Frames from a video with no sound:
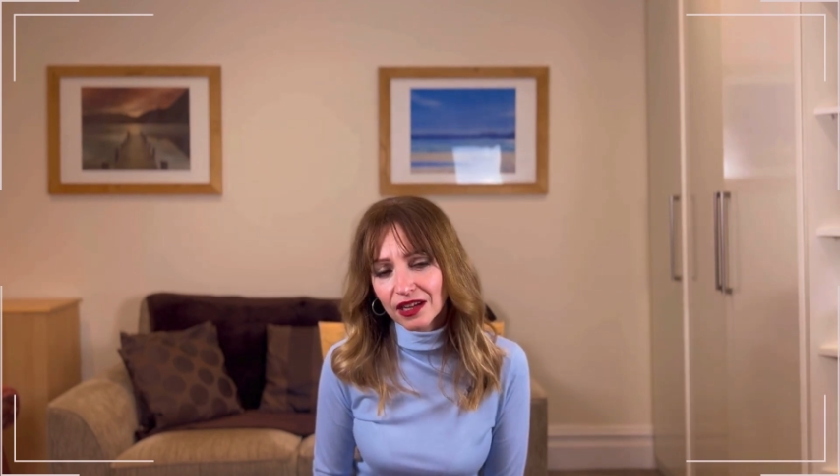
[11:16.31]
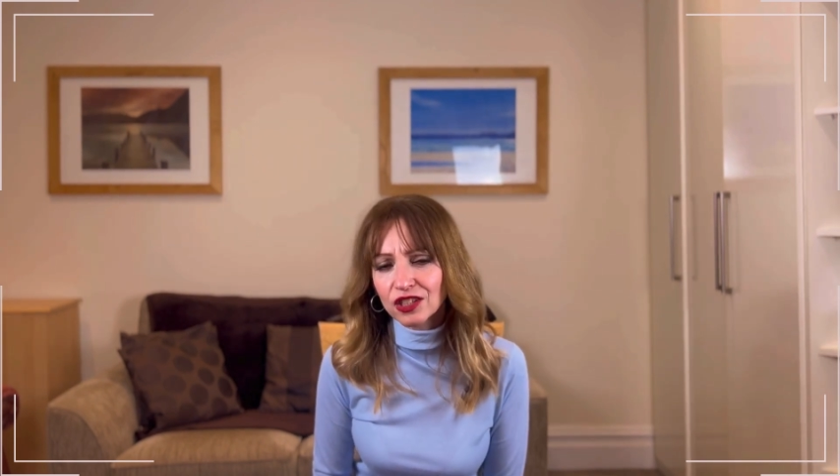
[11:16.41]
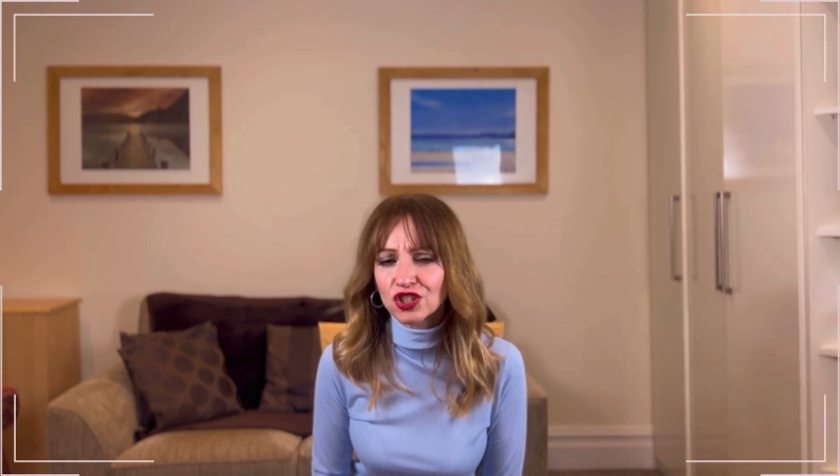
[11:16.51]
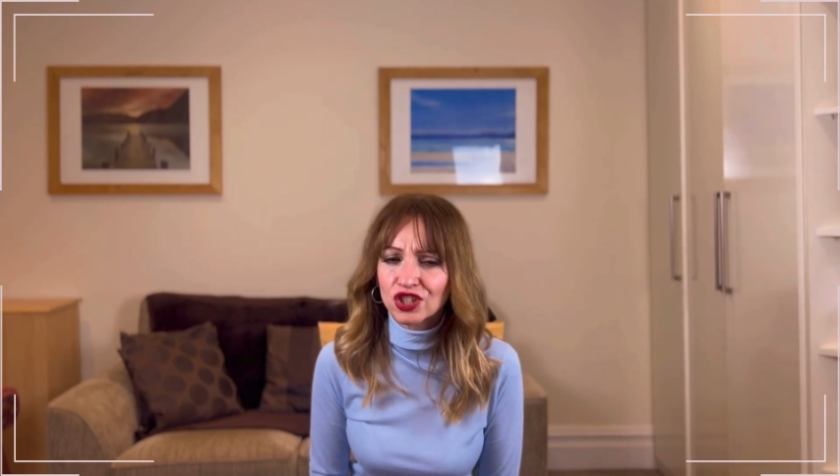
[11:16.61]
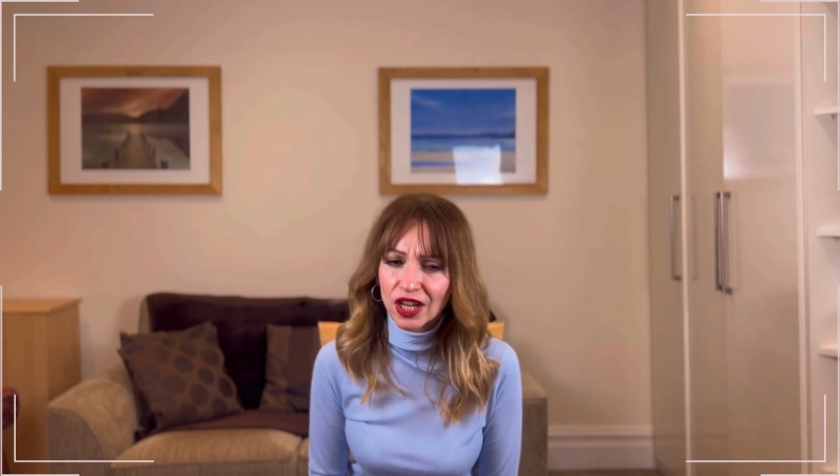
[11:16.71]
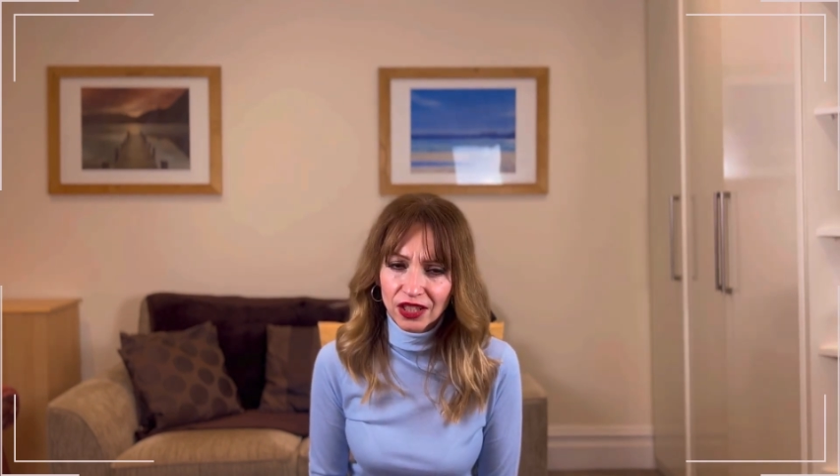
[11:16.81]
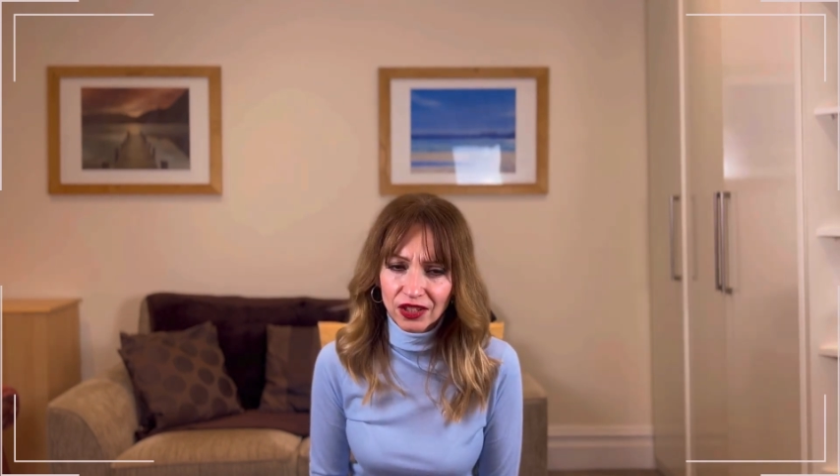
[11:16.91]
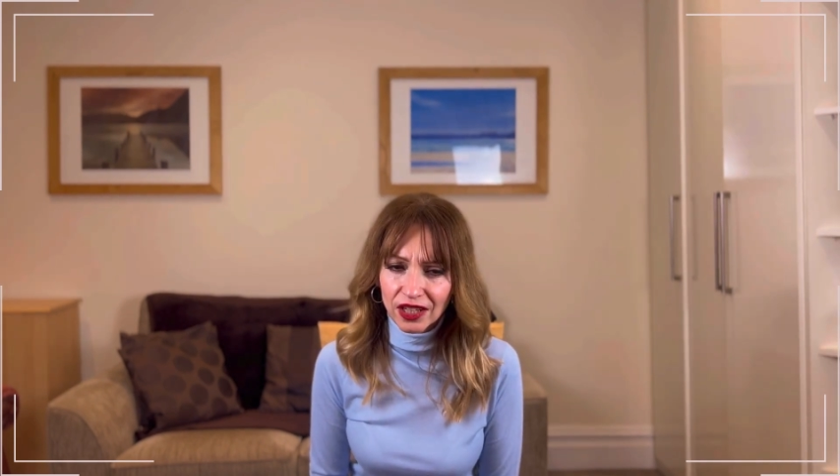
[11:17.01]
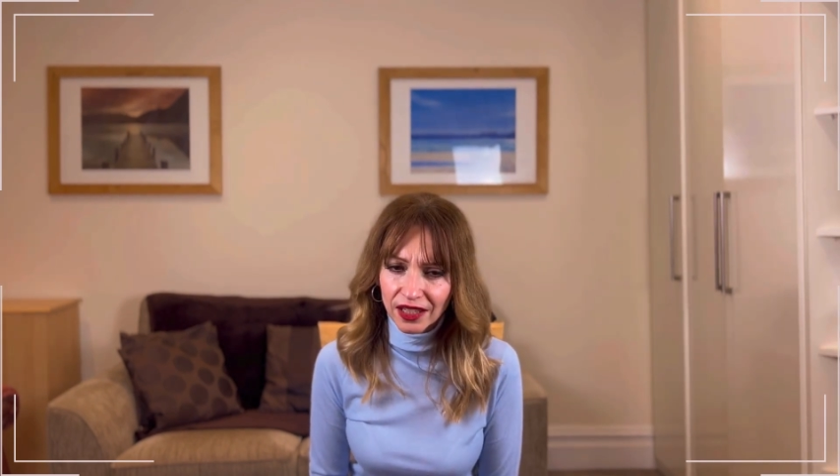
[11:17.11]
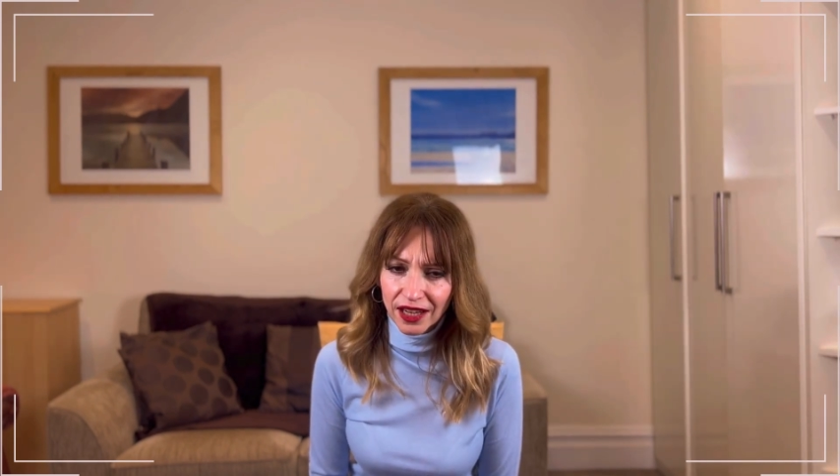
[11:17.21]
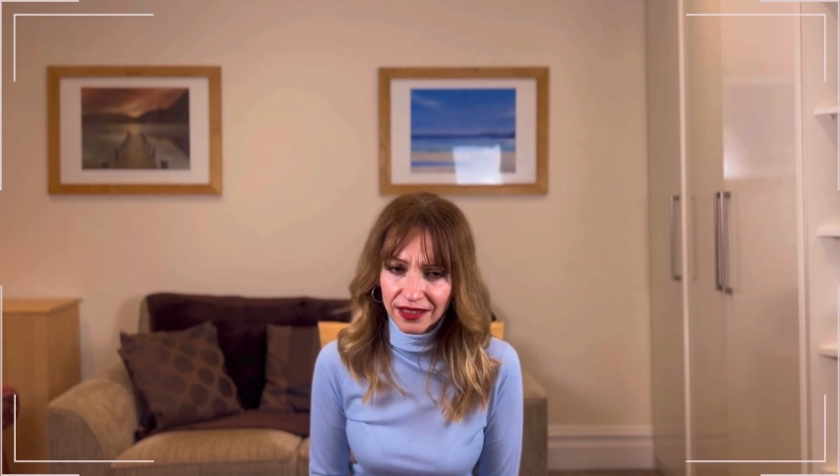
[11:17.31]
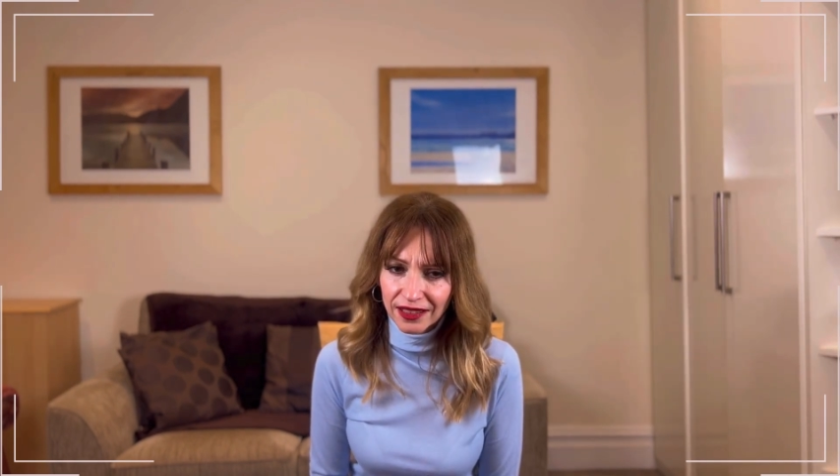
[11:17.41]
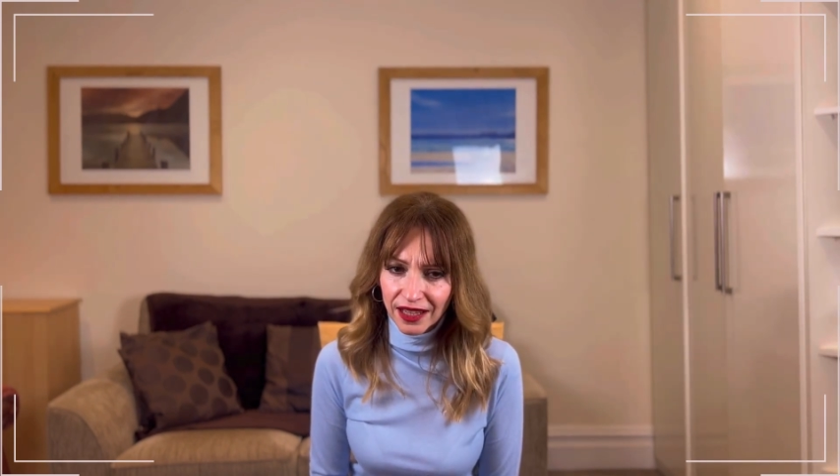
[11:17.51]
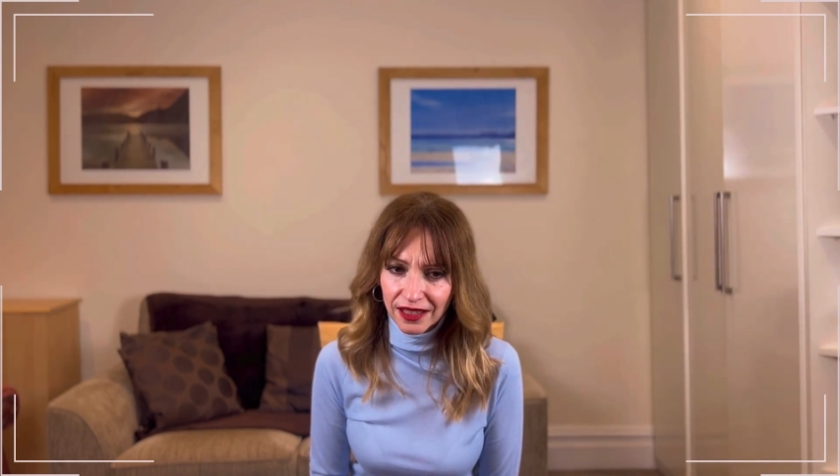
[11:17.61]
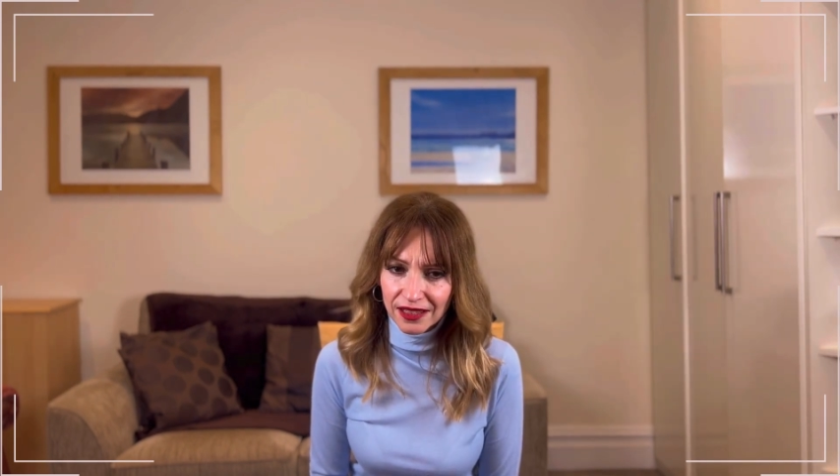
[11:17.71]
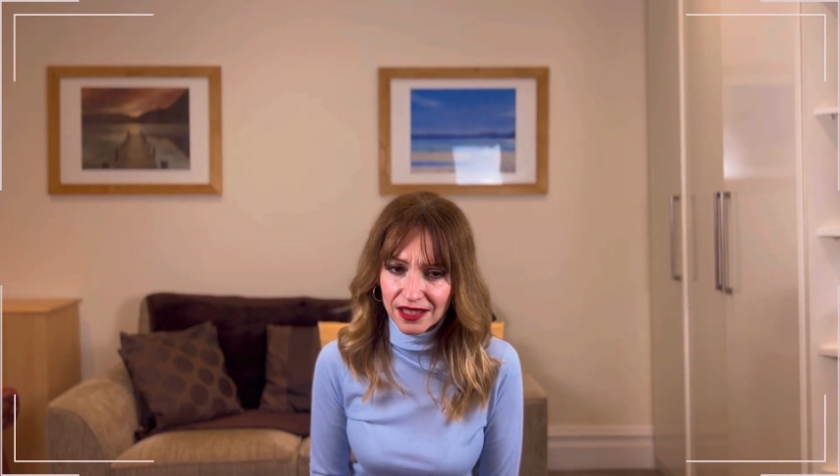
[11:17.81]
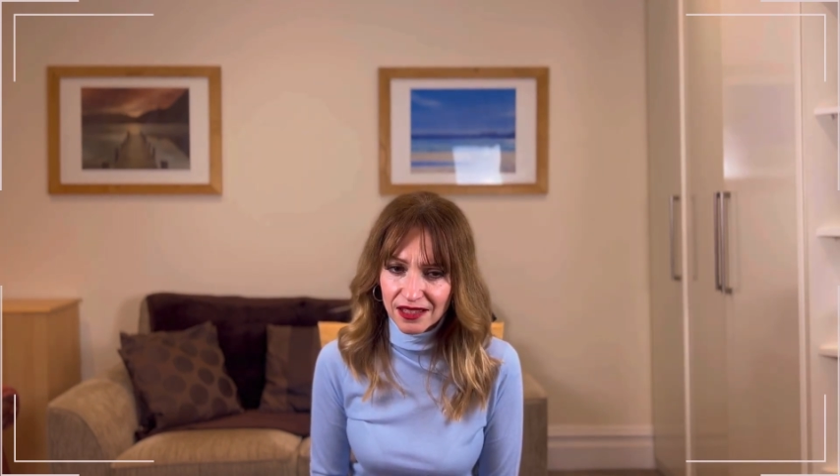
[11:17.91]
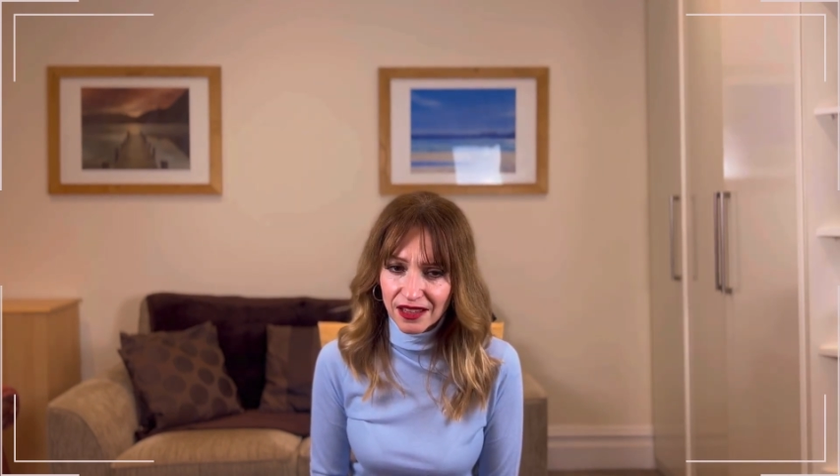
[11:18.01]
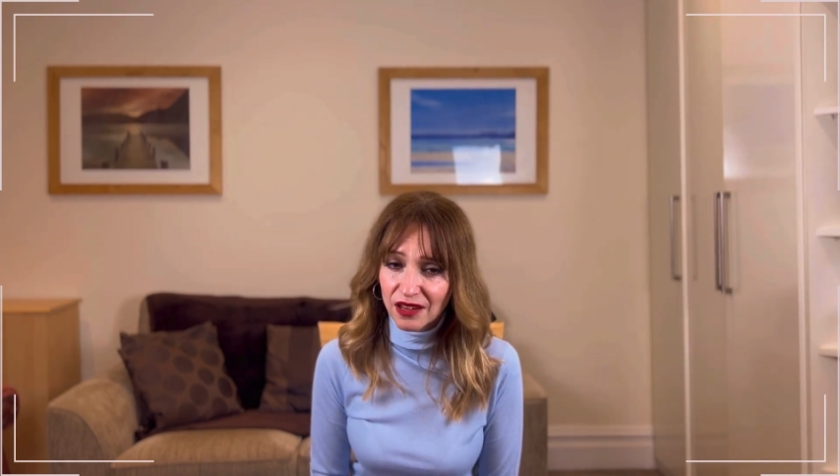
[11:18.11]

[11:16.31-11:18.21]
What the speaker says: are general guidelines,